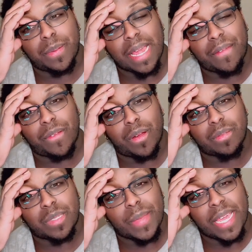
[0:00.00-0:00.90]

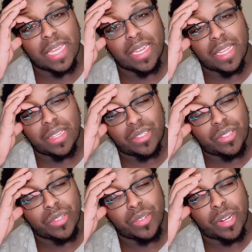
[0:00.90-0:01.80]
platforms, Megan and
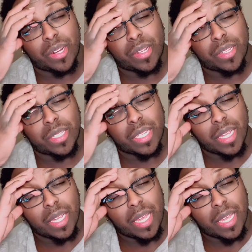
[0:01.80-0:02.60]
the two girls.